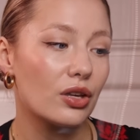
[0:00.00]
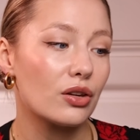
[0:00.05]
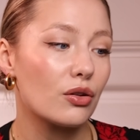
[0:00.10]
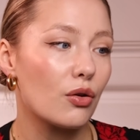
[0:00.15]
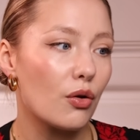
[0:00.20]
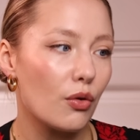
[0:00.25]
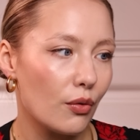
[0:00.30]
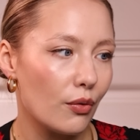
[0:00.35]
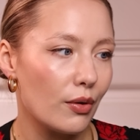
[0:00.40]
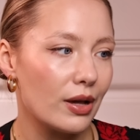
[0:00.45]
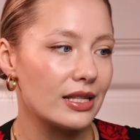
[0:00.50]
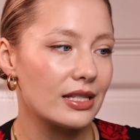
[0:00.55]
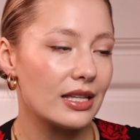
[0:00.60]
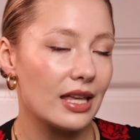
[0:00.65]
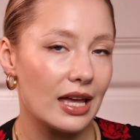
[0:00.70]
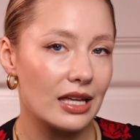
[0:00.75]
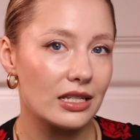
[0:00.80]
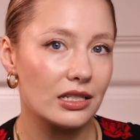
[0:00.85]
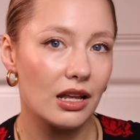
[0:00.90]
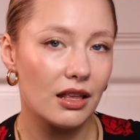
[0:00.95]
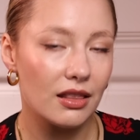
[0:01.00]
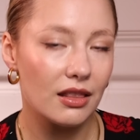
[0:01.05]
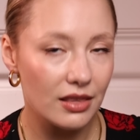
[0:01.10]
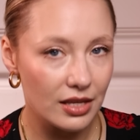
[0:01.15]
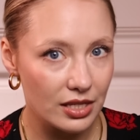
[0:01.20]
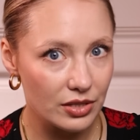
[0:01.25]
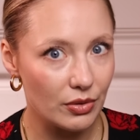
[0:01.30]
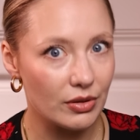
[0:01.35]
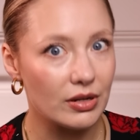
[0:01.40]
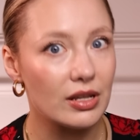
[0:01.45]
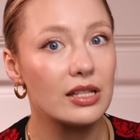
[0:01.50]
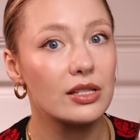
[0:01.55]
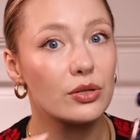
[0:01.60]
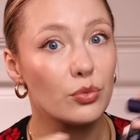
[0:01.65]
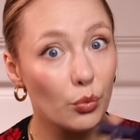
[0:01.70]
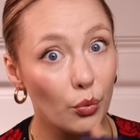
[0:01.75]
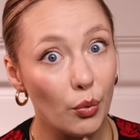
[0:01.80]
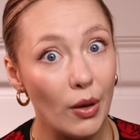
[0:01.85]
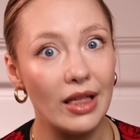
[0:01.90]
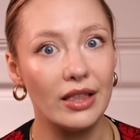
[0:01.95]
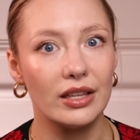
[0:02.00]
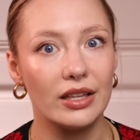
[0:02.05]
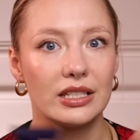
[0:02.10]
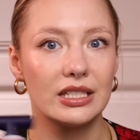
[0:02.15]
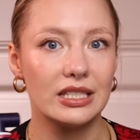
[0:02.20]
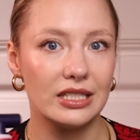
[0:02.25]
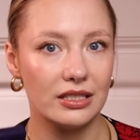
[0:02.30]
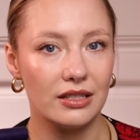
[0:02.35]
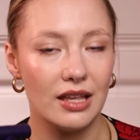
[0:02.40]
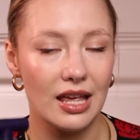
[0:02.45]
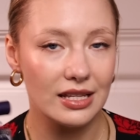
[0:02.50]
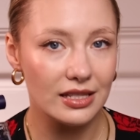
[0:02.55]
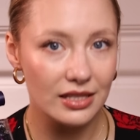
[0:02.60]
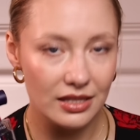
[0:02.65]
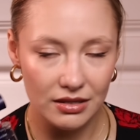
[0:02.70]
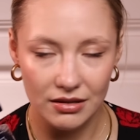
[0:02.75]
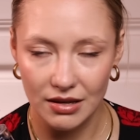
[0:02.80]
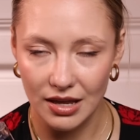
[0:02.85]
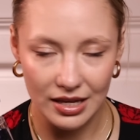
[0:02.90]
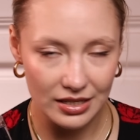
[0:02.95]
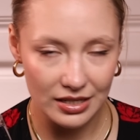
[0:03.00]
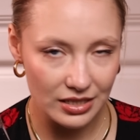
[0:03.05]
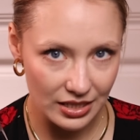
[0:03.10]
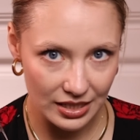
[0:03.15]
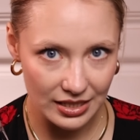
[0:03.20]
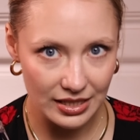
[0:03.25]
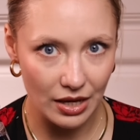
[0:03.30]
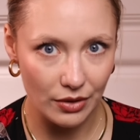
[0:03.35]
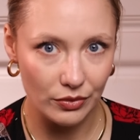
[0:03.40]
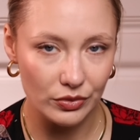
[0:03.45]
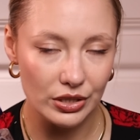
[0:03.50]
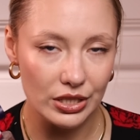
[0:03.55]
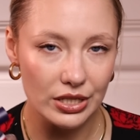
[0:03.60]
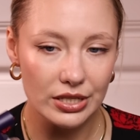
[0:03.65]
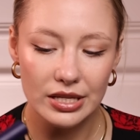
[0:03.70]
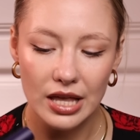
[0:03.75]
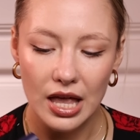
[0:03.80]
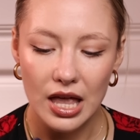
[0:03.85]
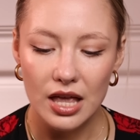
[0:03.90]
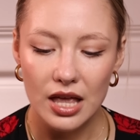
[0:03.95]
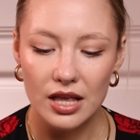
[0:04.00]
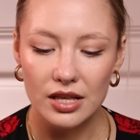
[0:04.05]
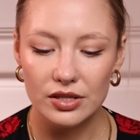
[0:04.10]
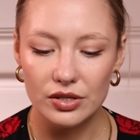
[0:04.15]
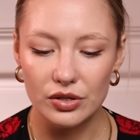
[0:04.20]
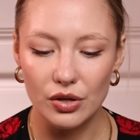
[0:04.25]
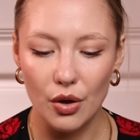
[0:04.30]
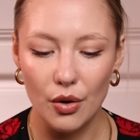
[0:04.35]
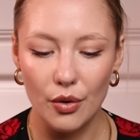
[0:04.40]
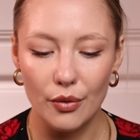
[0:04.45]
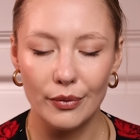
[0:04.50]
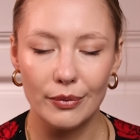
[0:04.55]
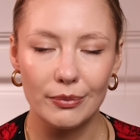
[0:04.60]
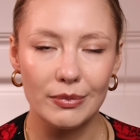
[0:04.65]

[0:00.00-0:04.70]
can always get this one as well as discounters. So I